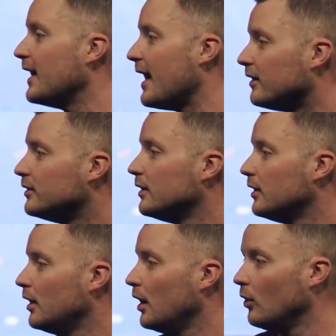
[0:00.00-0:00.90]
now.
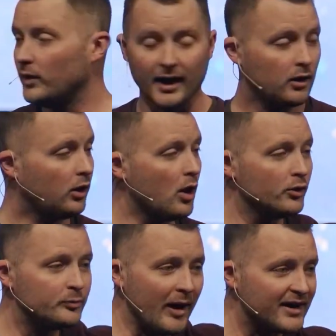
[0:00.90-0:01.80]
We got
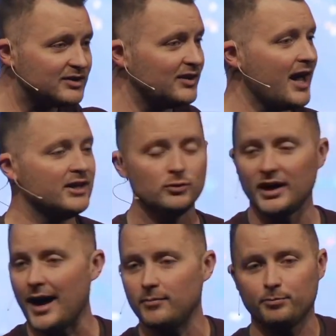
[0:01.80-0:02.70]
clothes backstage. We
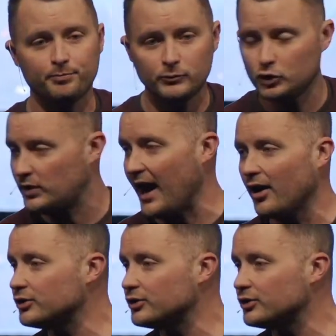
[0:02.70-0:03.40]
got hair